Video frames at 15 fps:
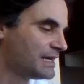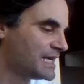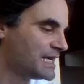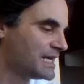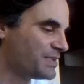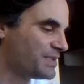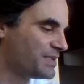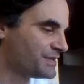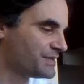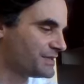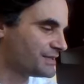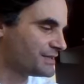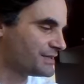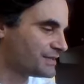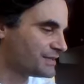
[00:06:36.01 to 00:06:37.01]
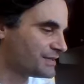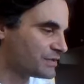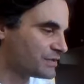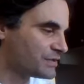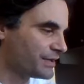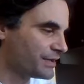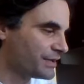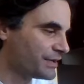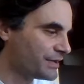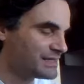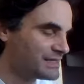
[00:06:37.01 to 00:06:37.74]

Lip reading: He publishes his story in the